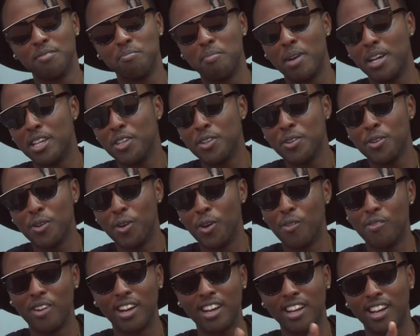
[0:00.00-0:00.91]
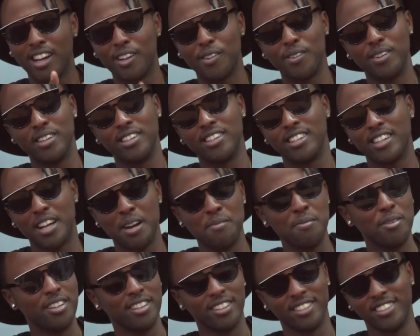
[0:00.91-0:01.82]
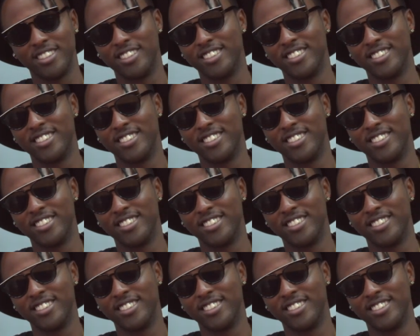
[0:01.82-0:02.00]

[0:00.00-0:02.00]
Manu over Kagwe. Come on.